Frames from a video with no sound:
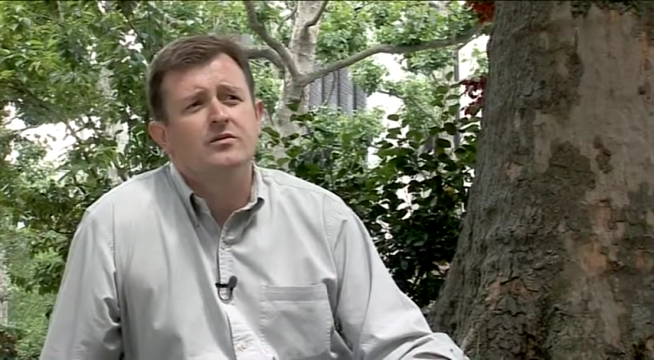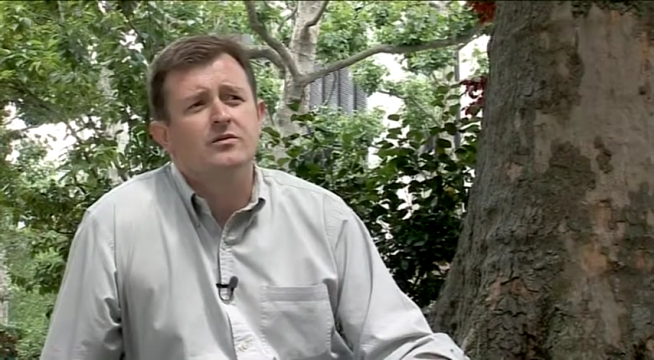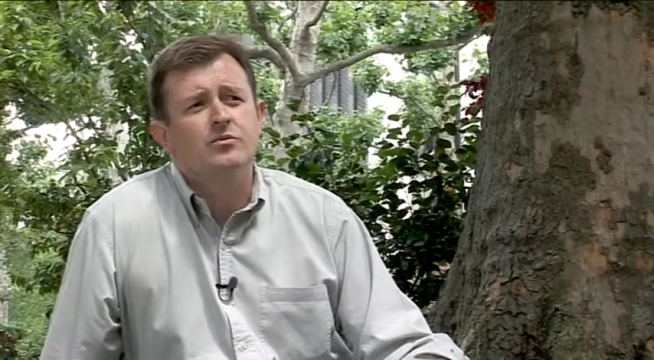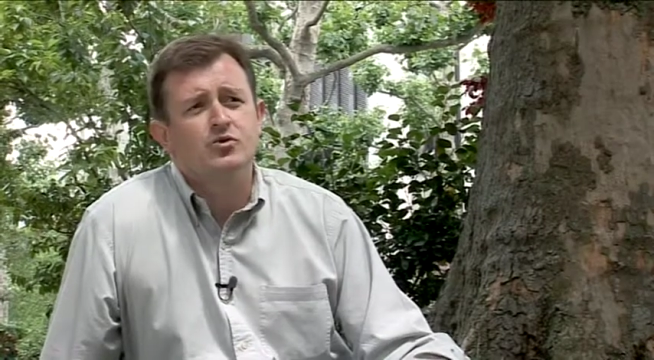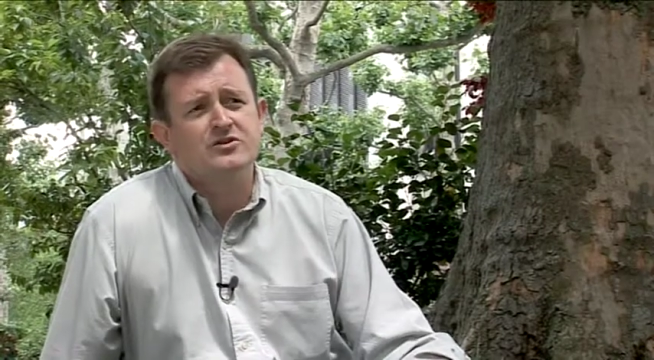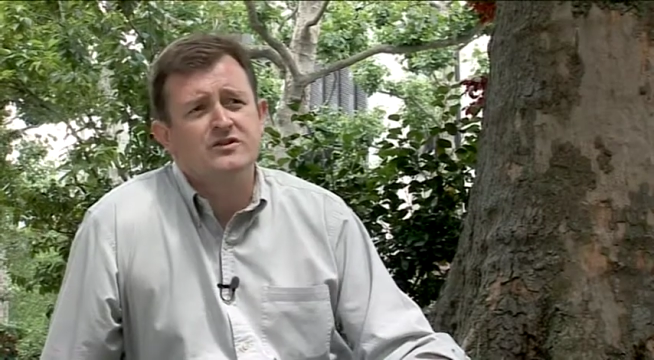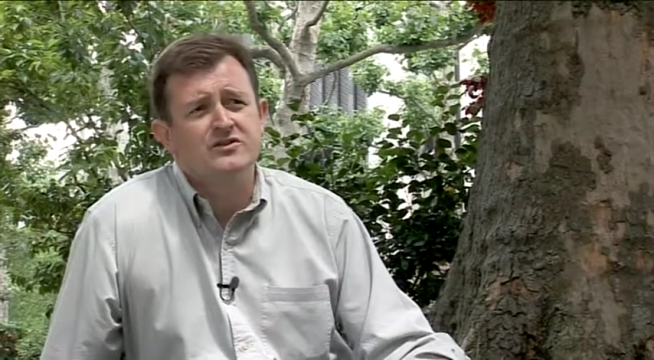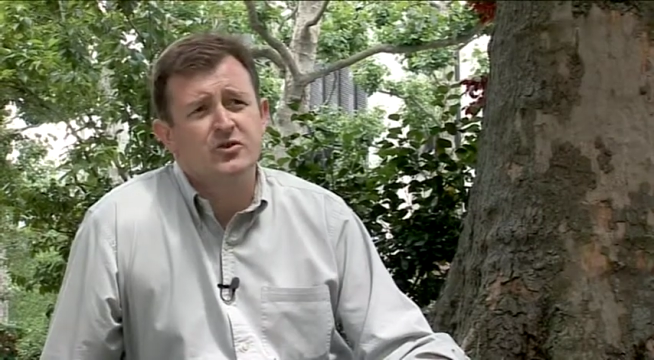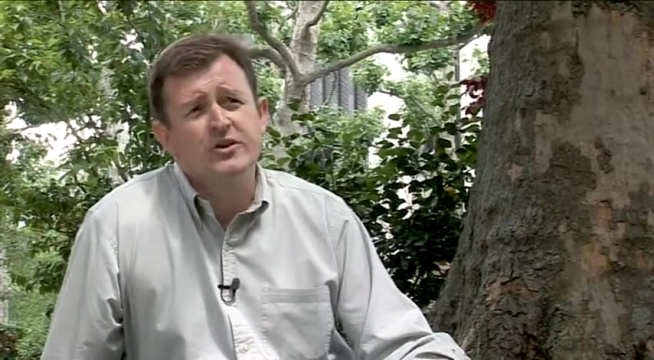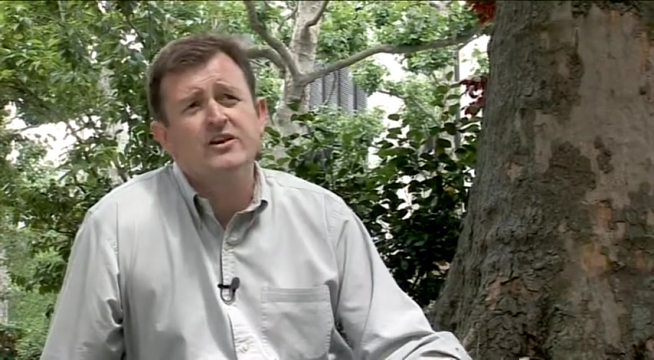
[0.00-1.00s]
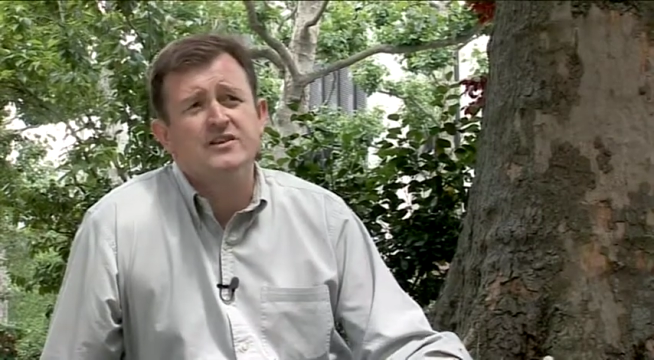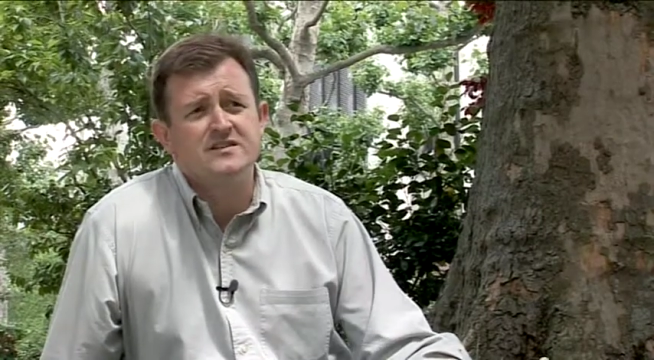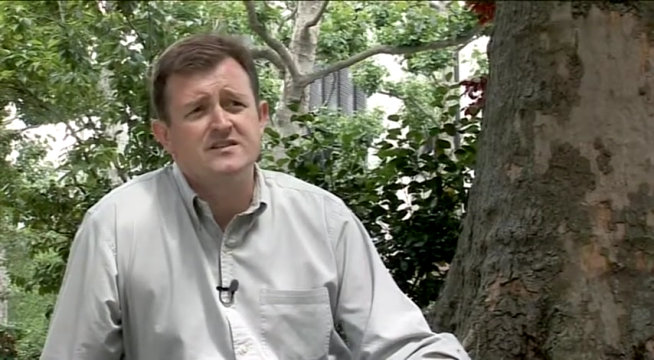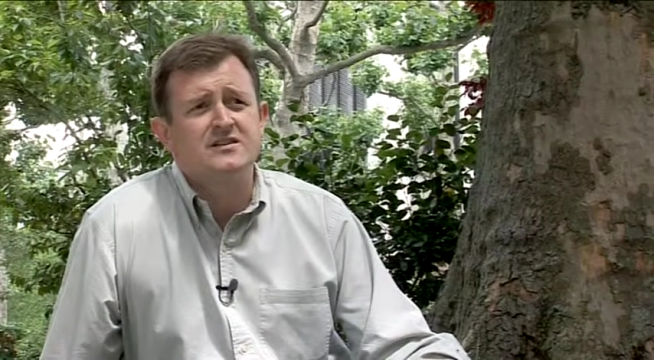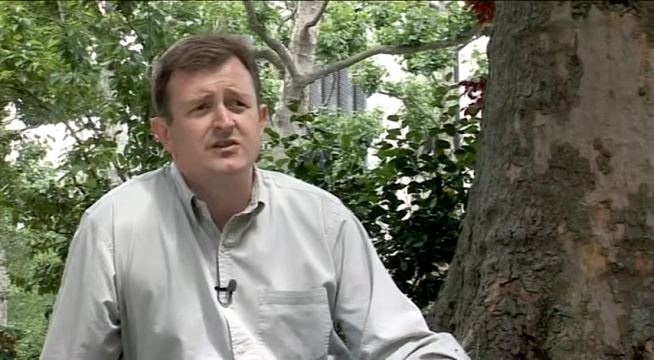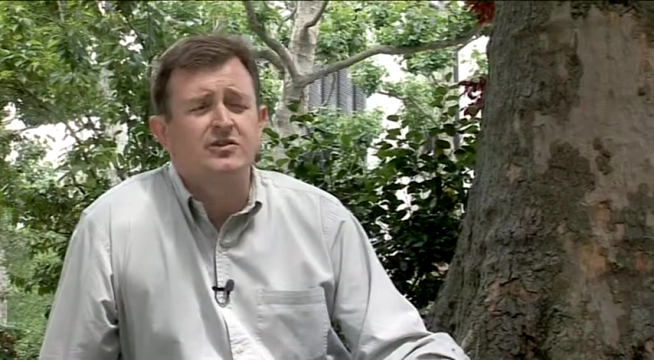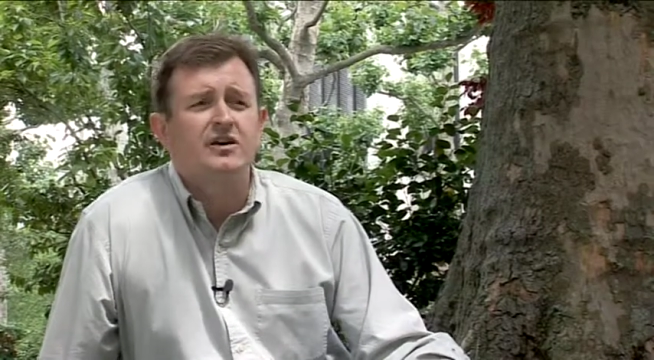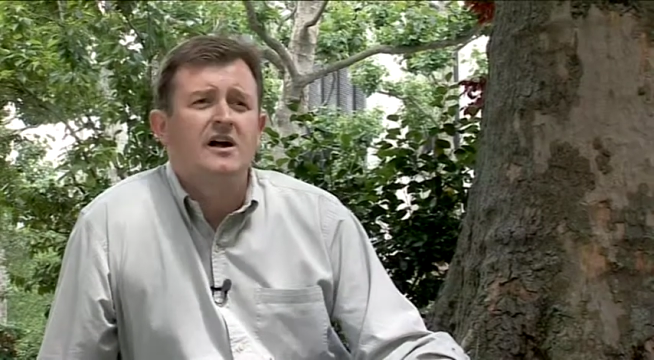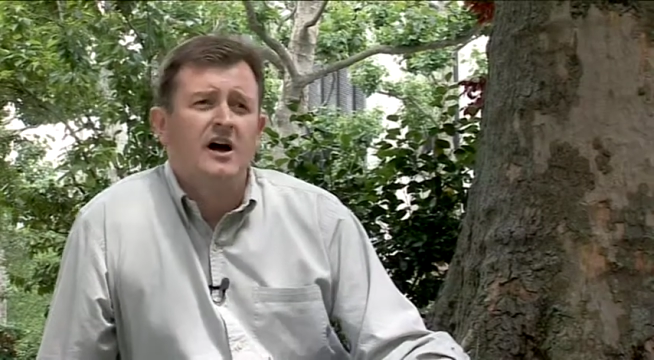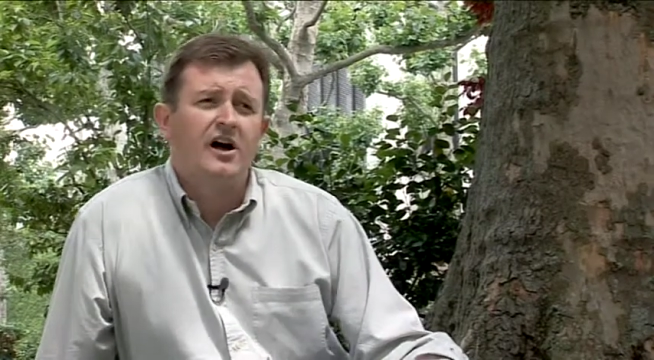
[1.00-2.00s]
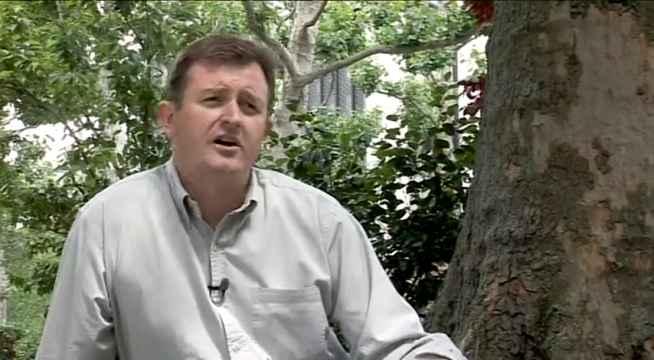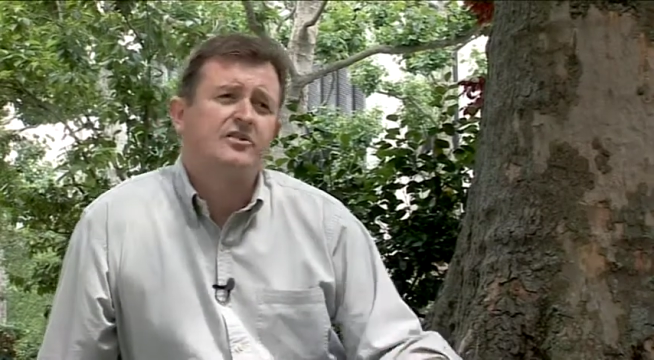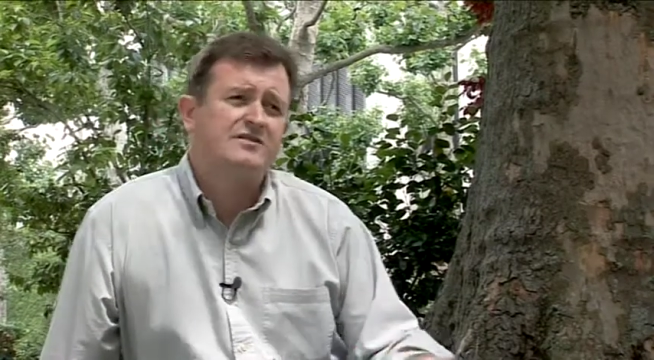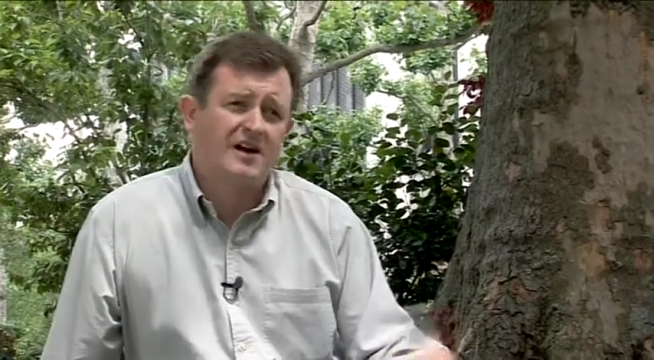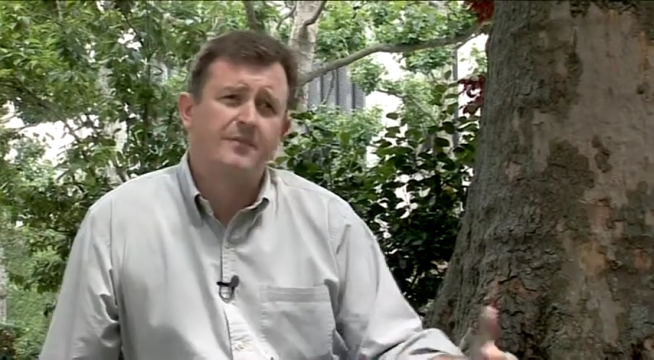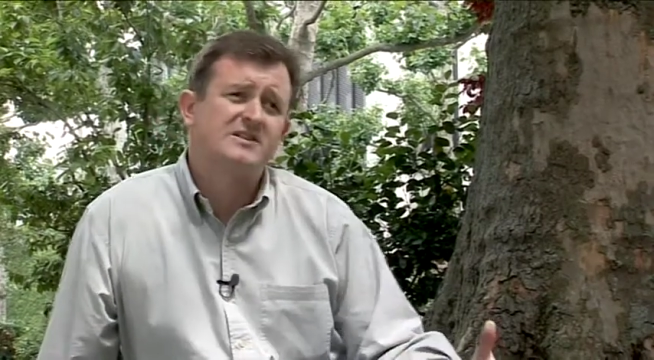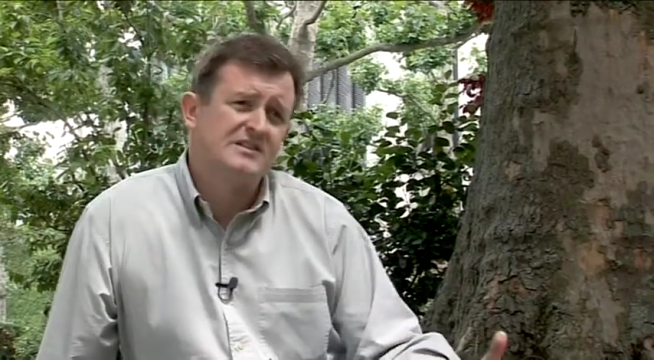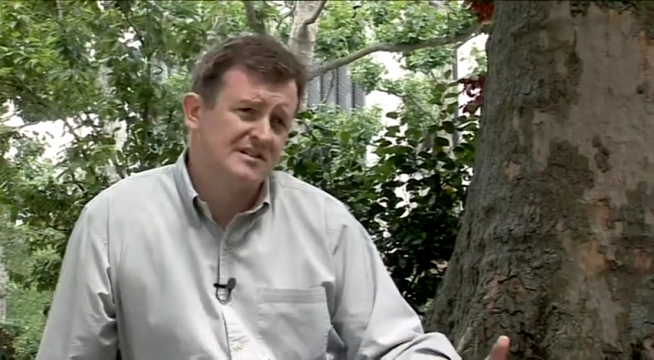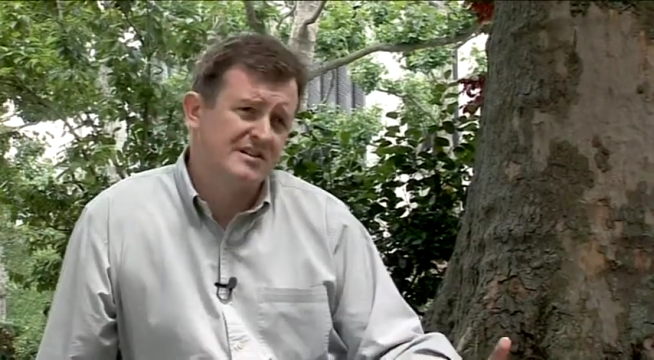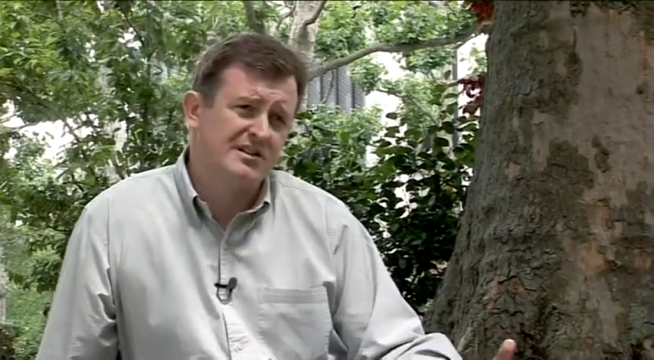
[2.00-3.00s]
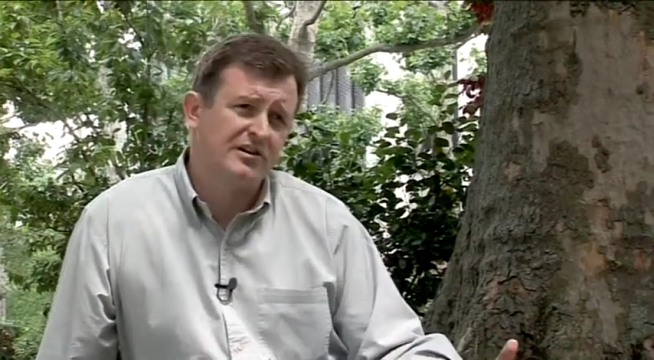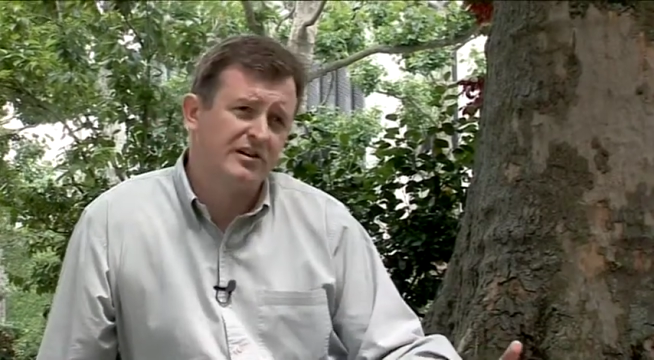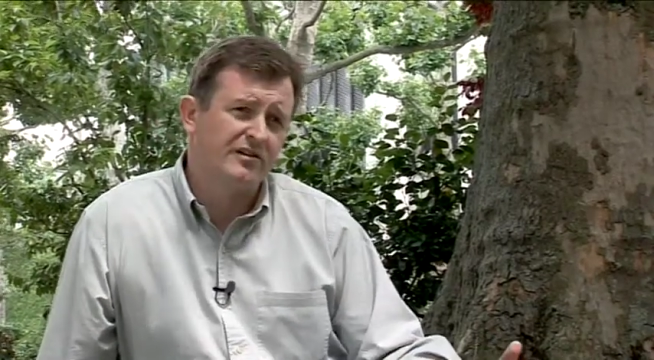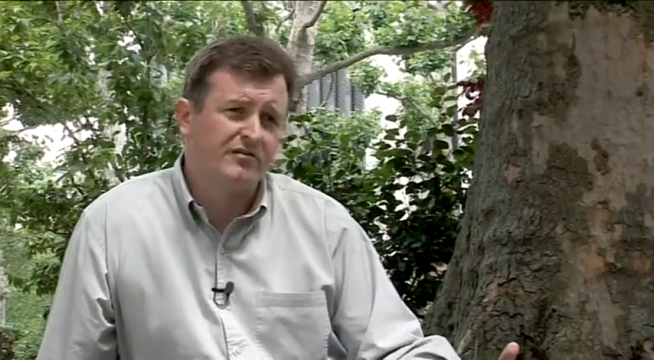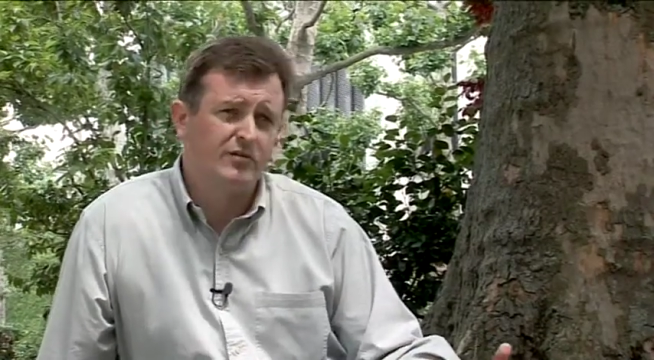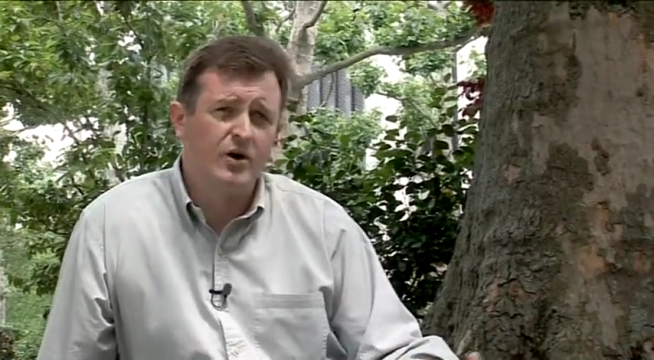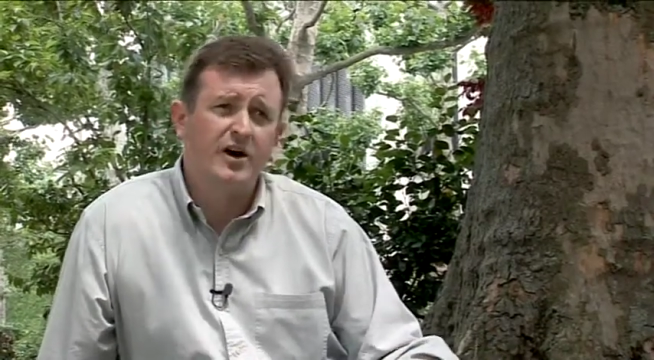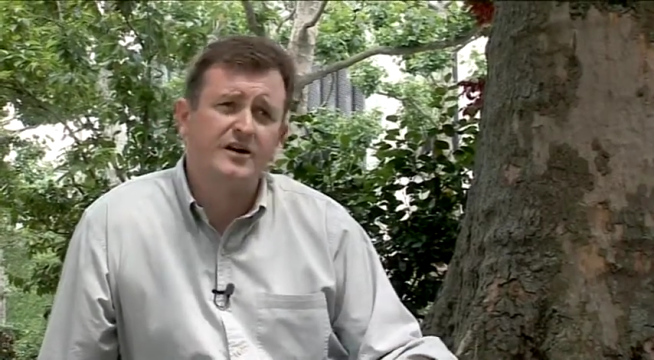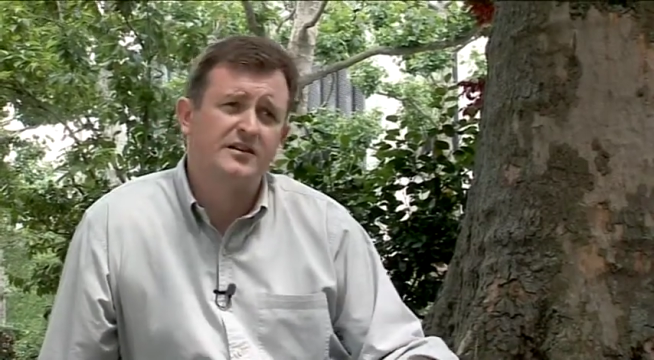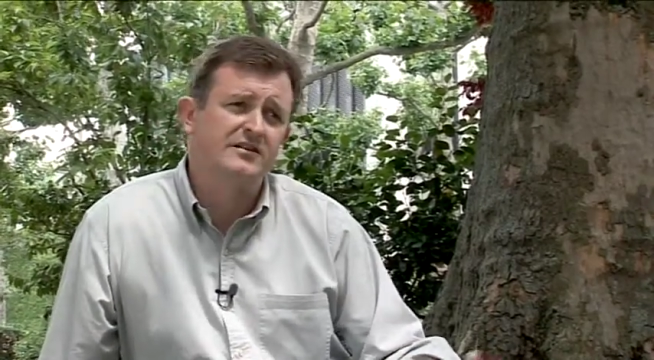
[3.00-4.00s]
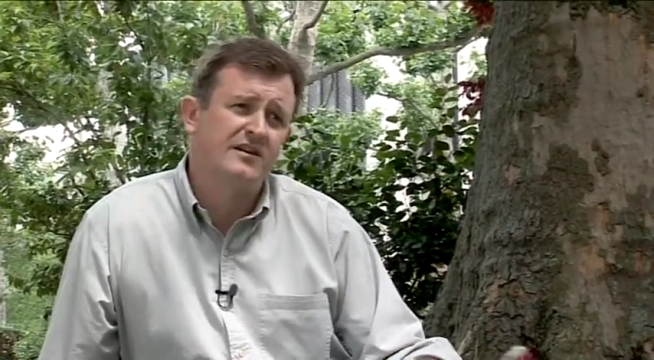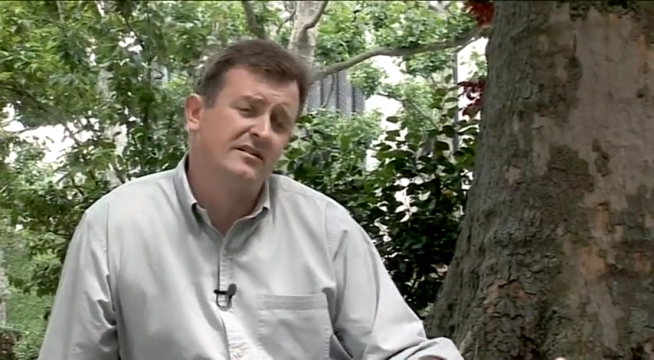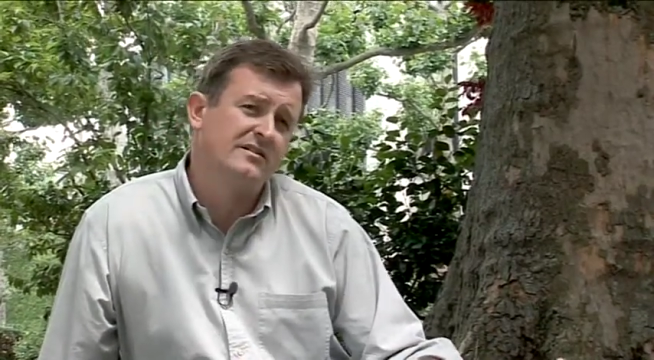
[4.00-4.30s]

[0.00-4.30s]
water and toilets still, who's come to the city looking for work and